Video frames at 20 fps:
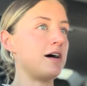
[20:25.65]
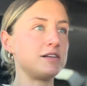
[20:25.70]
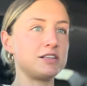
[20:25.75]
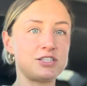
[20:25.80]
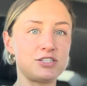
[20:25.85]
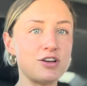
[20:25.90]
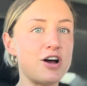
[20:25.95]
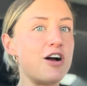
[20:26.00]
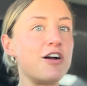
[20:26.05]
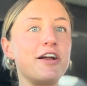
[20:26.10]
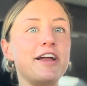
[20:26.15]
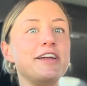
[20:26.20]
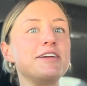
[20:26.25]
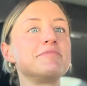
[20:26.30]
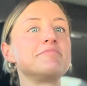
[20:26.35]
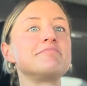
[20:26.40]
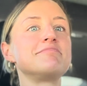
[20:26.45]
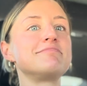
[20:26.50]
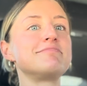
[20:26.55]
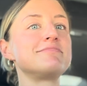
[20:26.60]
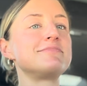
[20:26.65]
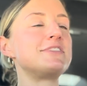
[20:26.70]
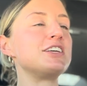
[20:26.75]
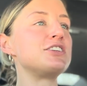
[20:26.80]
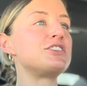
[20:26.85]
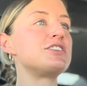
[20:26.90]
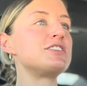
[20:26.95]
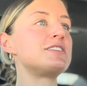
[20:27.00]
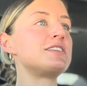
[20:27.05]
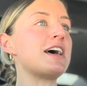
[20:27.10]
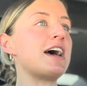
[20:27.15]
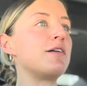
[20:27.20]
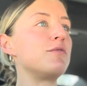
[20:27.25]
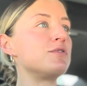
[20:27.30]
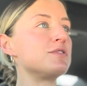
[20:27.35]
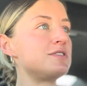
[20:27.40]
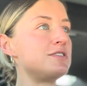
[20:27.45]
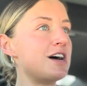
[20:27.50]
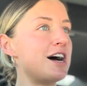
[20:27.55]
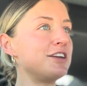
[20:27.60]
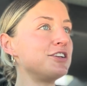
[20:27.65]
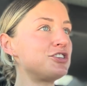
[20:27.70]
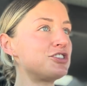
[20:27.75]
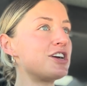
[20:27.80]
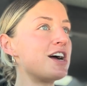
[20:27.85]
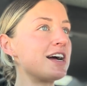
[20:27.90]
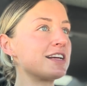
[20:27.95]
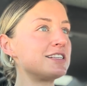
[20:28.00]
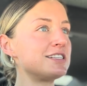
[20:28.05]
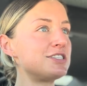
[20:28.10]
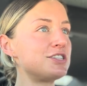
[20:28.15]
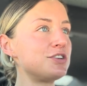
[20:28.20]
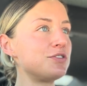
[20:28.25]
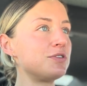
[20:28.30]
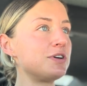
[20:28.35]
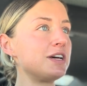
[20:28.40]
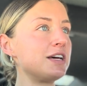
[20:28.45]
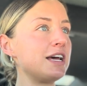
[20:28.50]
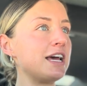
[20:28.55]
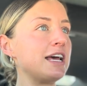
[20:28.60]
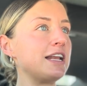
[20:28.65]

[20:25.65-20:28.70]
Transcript: Sorry. That's just, I was not attracted to it,